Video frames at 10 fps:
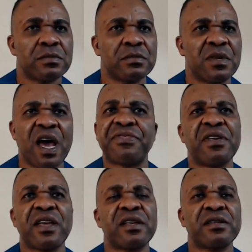
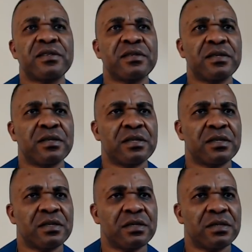Nothing.
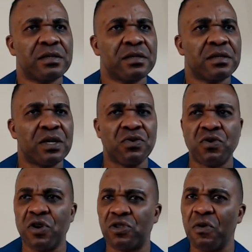And you're
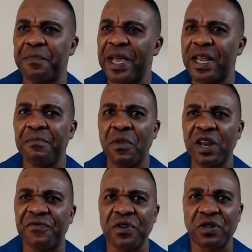going to pay the
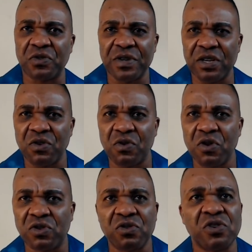money for your children to
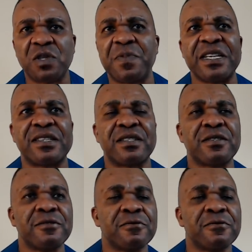go to those places.